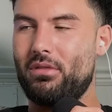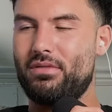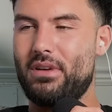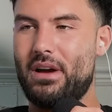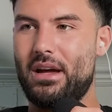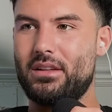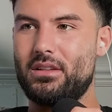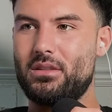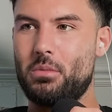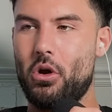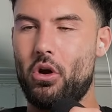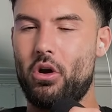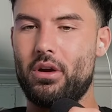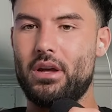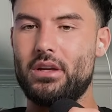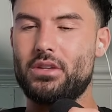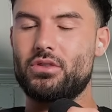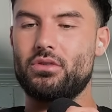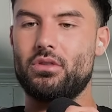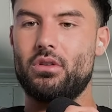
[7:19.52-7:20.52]
fan, to be
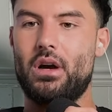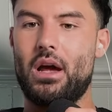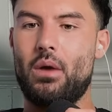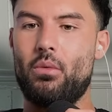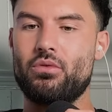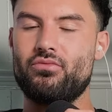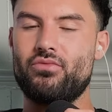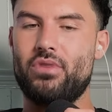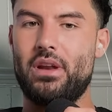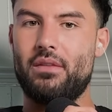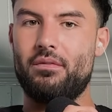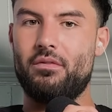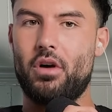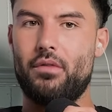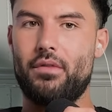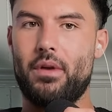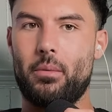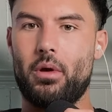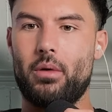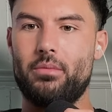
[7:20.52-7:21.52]
honest, so I wasn't really
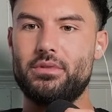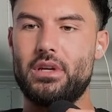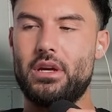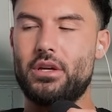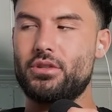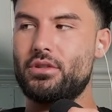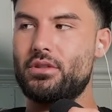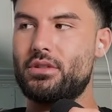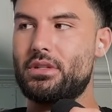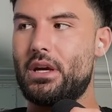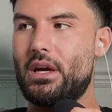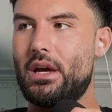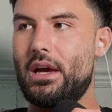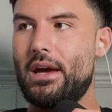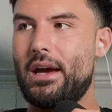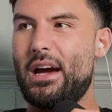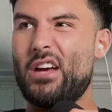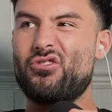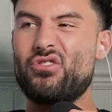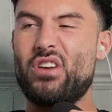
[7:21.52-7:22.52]
involved in the conversations.
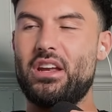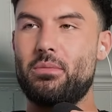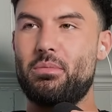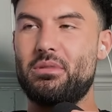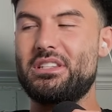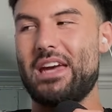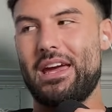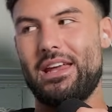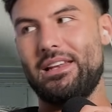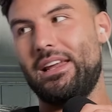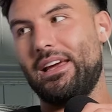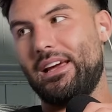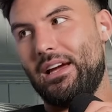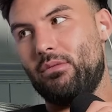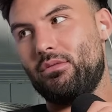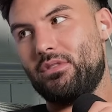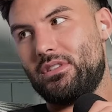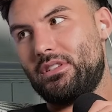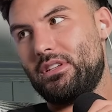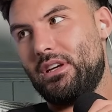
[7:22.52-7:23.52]
I tried to pretend like I
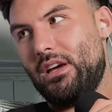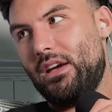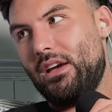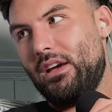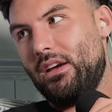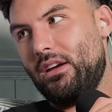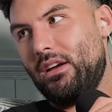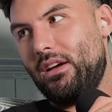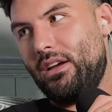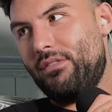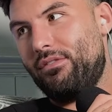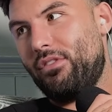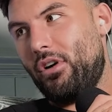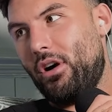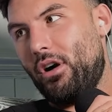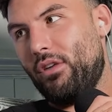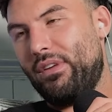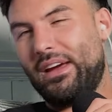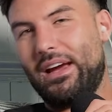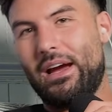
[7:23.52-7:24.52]
was
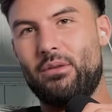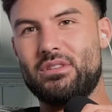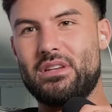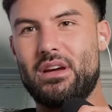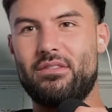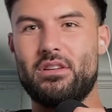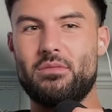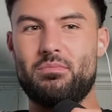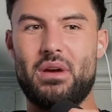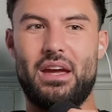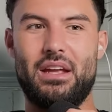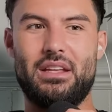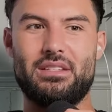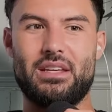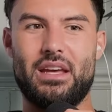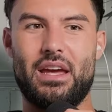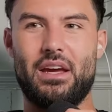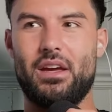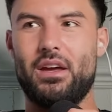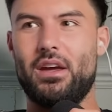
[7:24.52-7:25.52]
involved, like I was having debates,
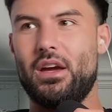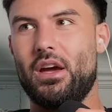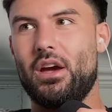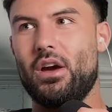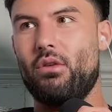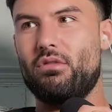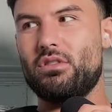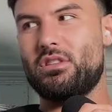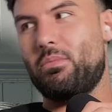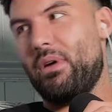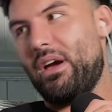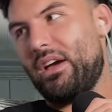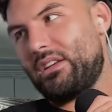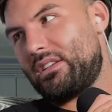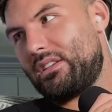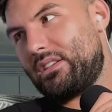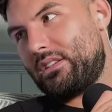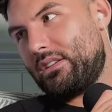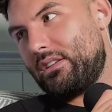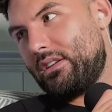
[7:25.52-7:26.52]
like who's the
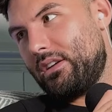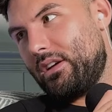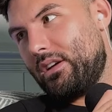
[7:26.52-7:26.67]
best